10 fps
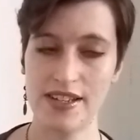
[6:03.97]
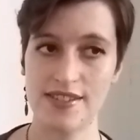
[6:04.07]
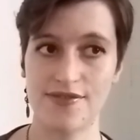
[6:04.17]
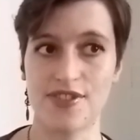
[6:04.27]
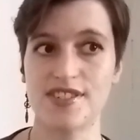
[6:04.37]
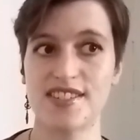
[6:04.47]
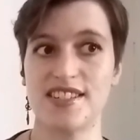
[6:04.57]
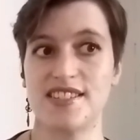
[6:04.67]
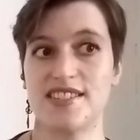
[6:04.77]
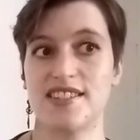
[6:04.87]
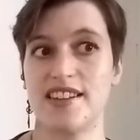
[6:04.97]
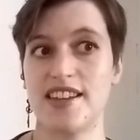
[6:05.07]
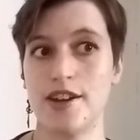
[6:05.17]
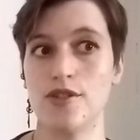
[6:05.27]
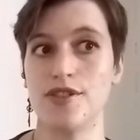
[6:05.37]
For instance,
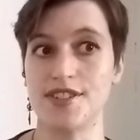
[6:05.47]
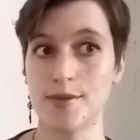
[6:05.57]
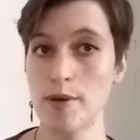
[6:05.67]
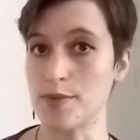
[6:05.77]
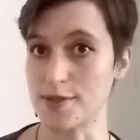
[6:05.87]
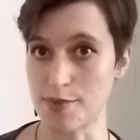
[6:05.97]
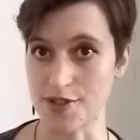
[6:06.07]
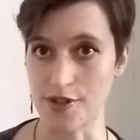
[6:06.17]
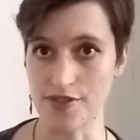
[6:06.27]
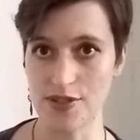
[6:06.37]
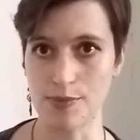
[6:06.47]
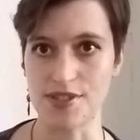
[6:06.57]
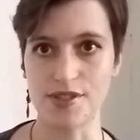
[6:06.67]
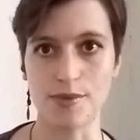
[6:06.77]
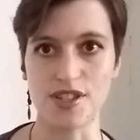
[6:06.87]
here the squint was preserved, but
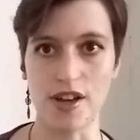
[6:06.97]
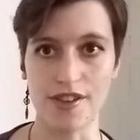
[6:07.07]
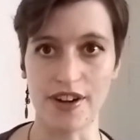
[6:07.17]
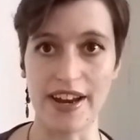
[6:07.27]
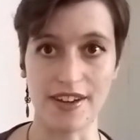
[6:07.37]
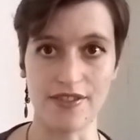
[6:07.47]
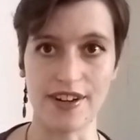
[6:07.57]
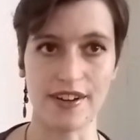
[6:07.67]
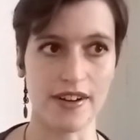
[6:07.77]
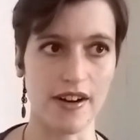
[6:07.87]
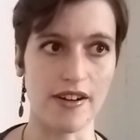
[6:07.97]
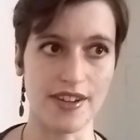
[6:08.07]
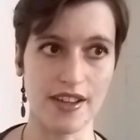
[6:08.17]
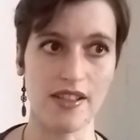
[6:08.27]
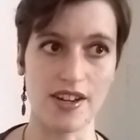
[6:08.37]
so much other anchoritic
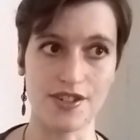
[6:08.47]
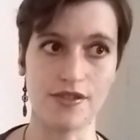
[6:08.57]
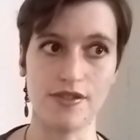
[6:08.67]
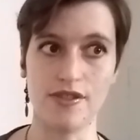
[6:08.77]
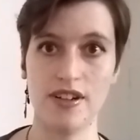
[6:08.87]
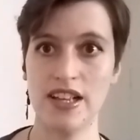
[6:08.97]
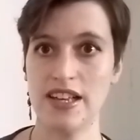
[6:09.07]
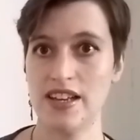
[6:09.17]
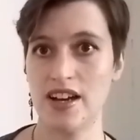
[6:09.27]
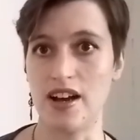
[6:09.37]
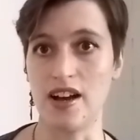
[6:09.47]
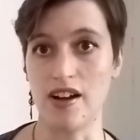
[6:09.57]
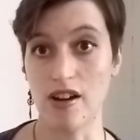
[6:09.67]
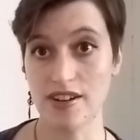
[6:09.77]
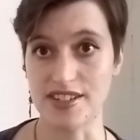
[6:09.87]
archaeological
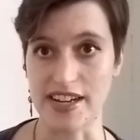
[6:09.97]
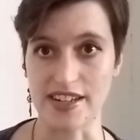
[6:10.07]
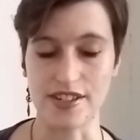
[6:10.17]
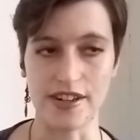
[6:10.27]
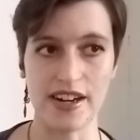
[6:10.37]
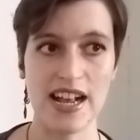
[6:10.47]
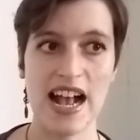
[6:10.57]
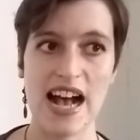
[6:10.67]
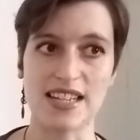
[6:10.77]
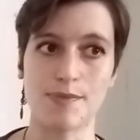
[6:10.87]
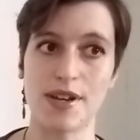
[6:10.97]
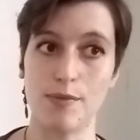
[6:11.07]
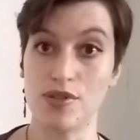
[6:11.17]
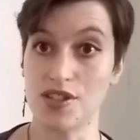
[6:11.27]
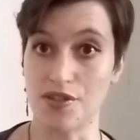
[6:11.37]
architecture has been
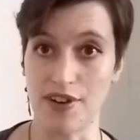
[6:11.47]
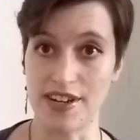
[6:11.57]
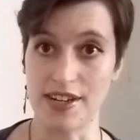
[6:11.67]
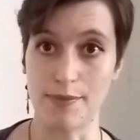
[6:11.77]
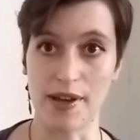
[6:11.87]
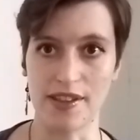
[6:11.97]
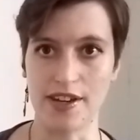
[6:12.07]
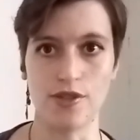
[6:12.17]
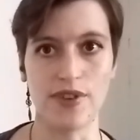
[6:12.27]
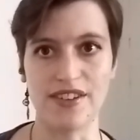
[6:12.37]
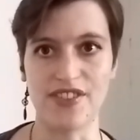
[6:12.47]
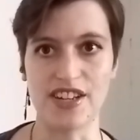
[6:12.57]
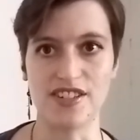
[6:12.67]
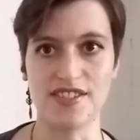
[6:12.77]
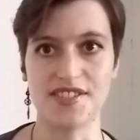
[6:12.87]
obliterated by later
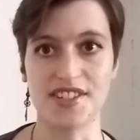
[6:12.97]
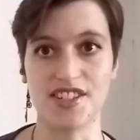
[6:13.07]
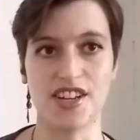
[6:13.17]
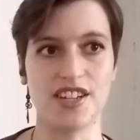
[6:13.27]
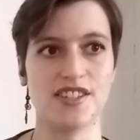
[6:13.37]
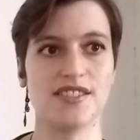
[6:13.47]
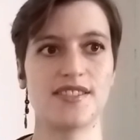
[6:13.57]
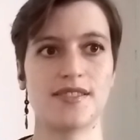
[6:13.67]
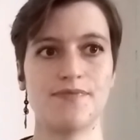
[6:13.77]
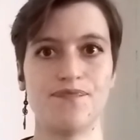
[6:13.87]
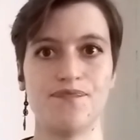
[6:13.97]
renovations and changes.